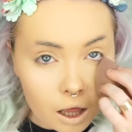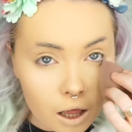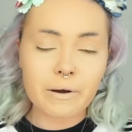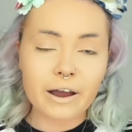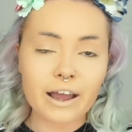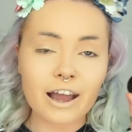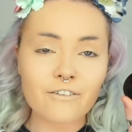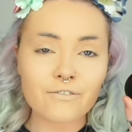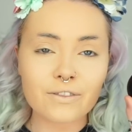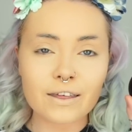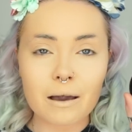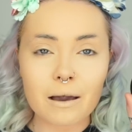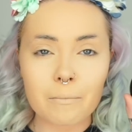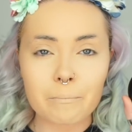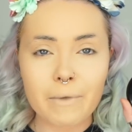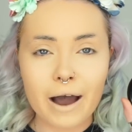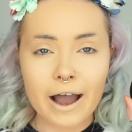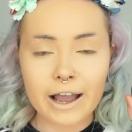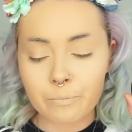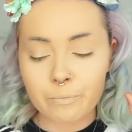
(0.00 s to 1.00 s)
I have the
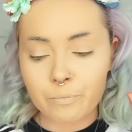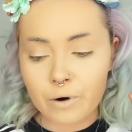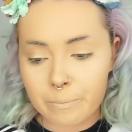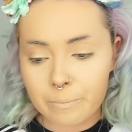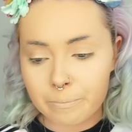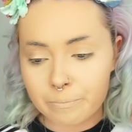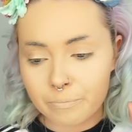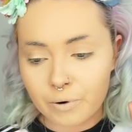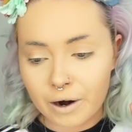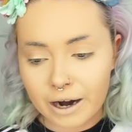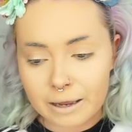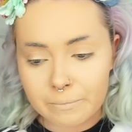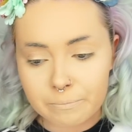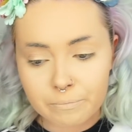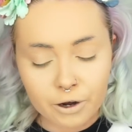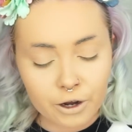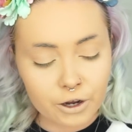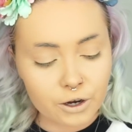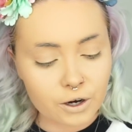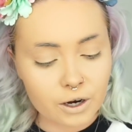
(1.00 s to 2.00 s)
MAC Prep and Prime
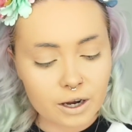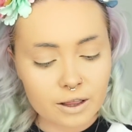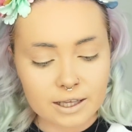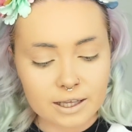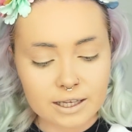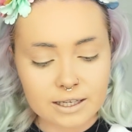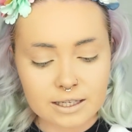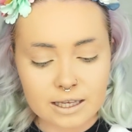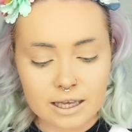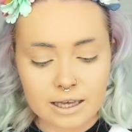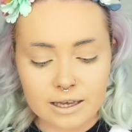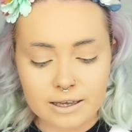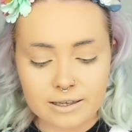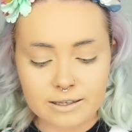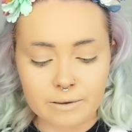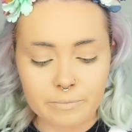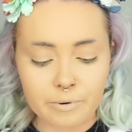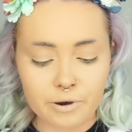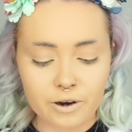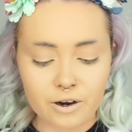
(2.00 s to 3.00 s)
powder. This
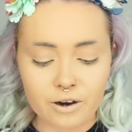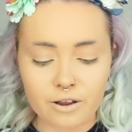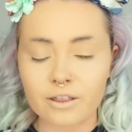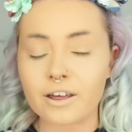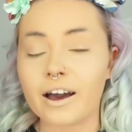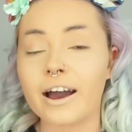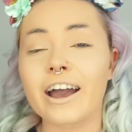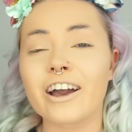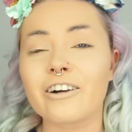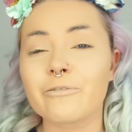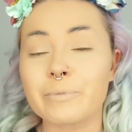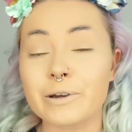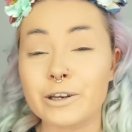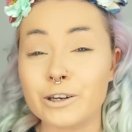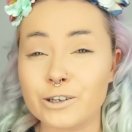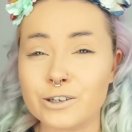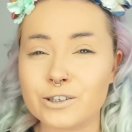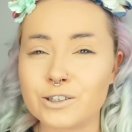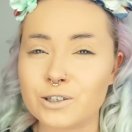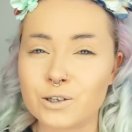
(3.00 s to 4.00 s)
is a powder that I have been
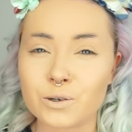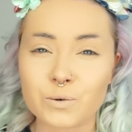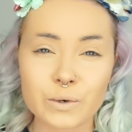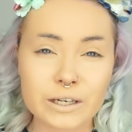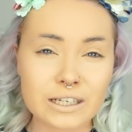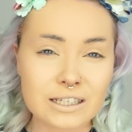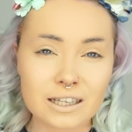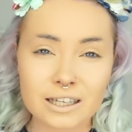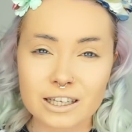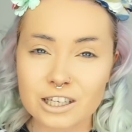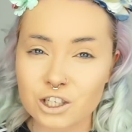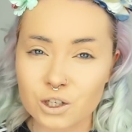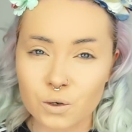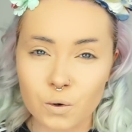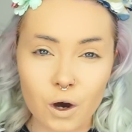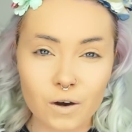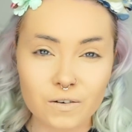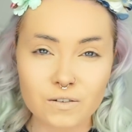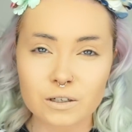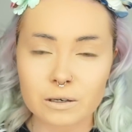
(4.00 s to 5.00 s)
using recently so
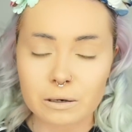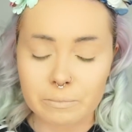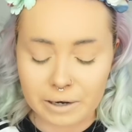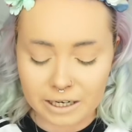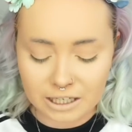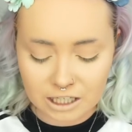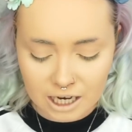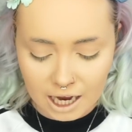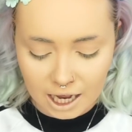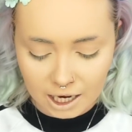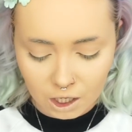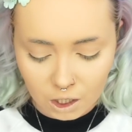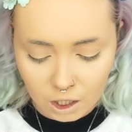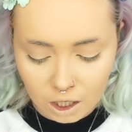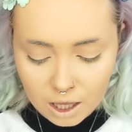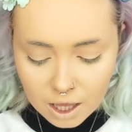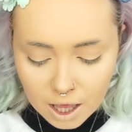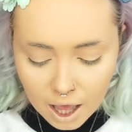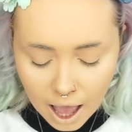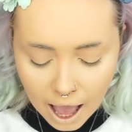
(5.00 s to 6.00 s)
often on my
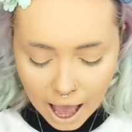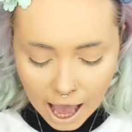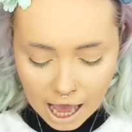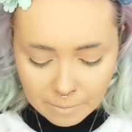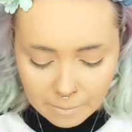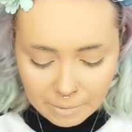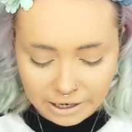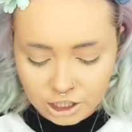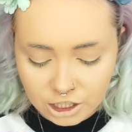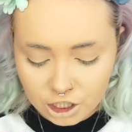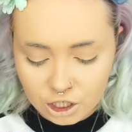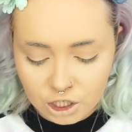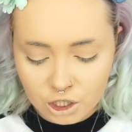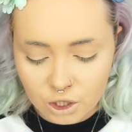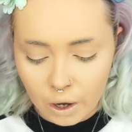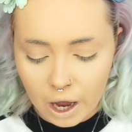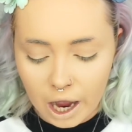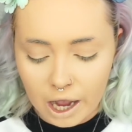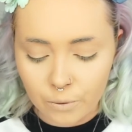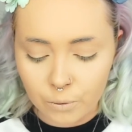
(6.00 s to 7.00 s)
channel. I just
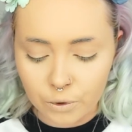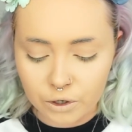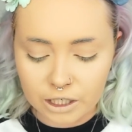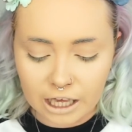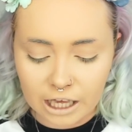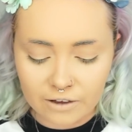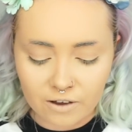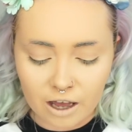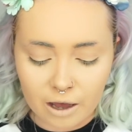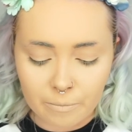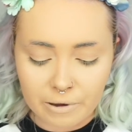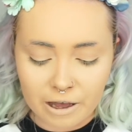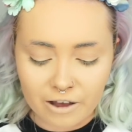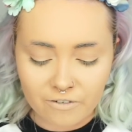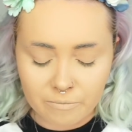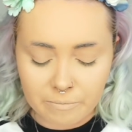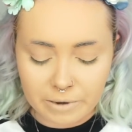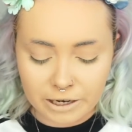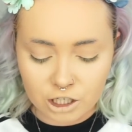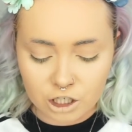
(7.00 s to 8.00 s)
thought I would give it a bit
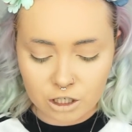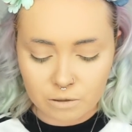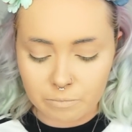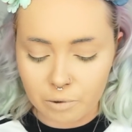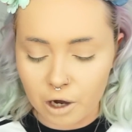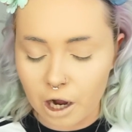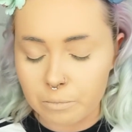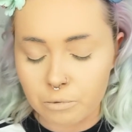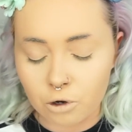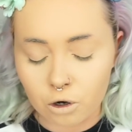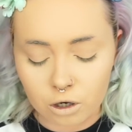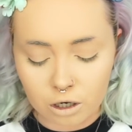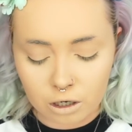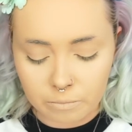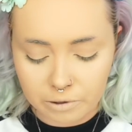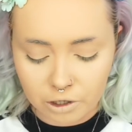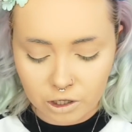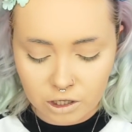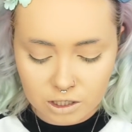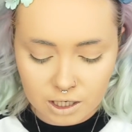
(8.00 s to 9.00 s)
of a mention, but I'm not going
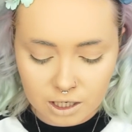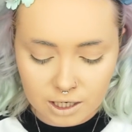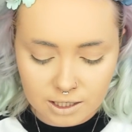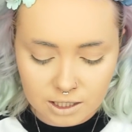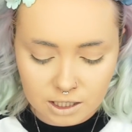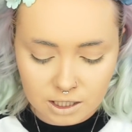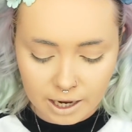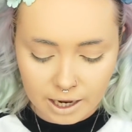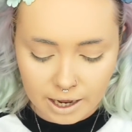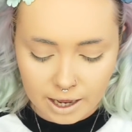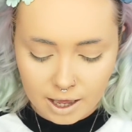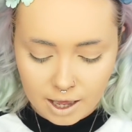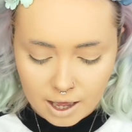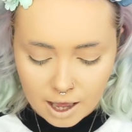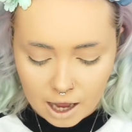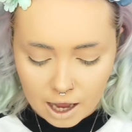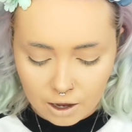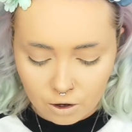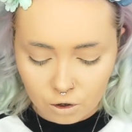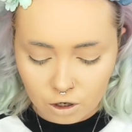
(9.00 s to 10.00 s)
to be using it today.
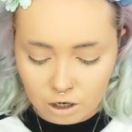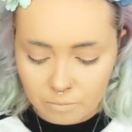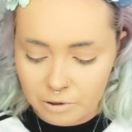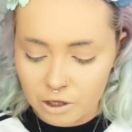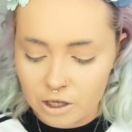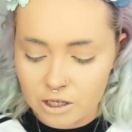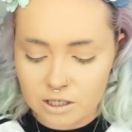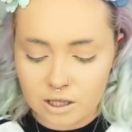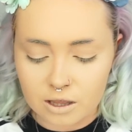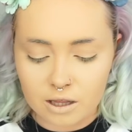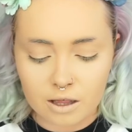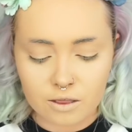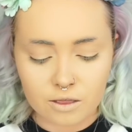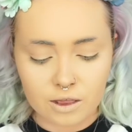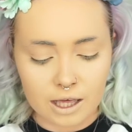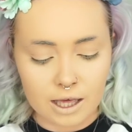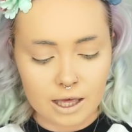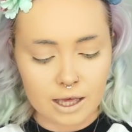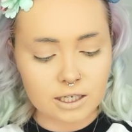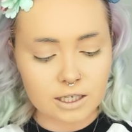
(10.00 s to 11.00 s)
I'm going to be using
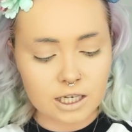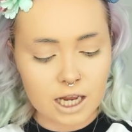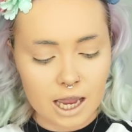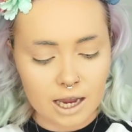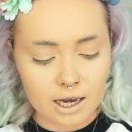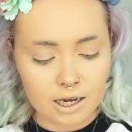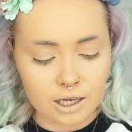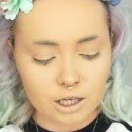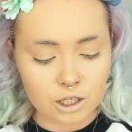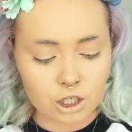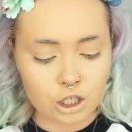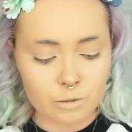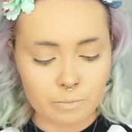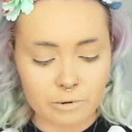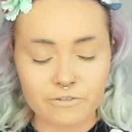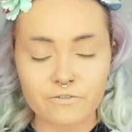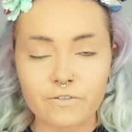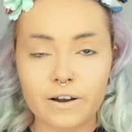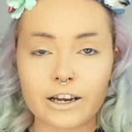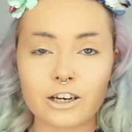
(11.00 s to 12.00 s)
the Technic
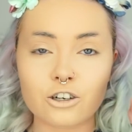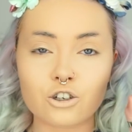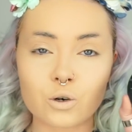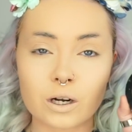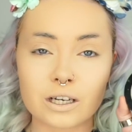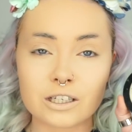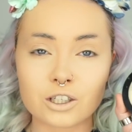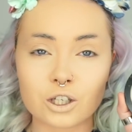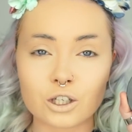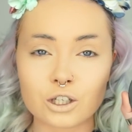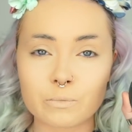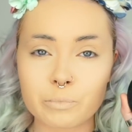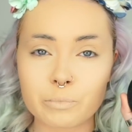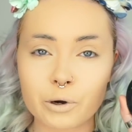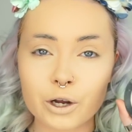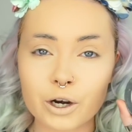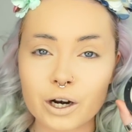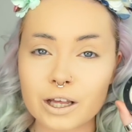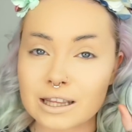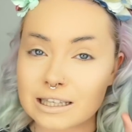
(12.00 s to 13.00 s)
Super Fine Translucent
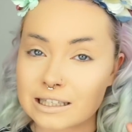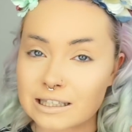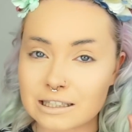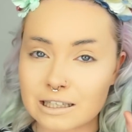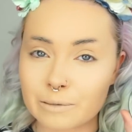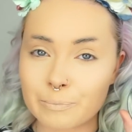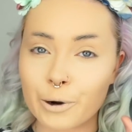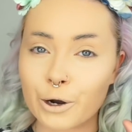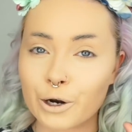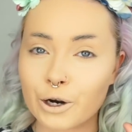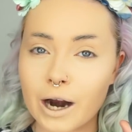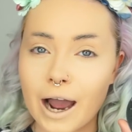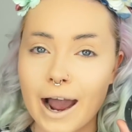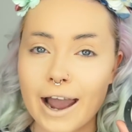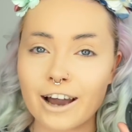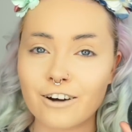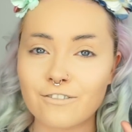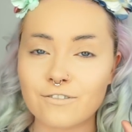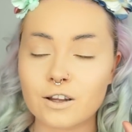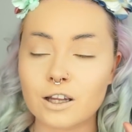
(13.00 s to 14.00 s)
Powder. This is a powder
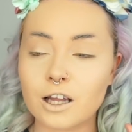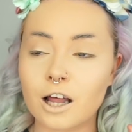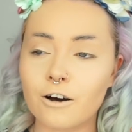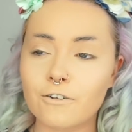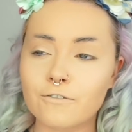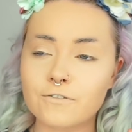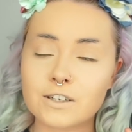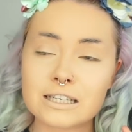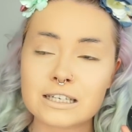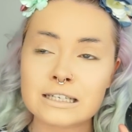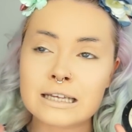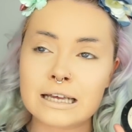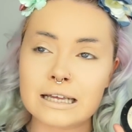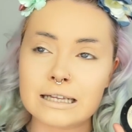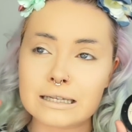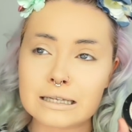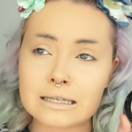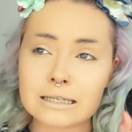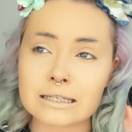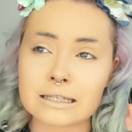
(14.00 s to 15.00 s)
I have loved
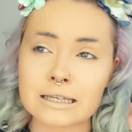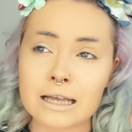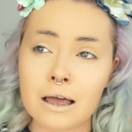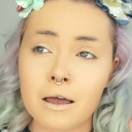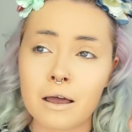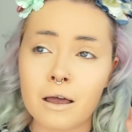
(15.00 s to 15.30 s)
since...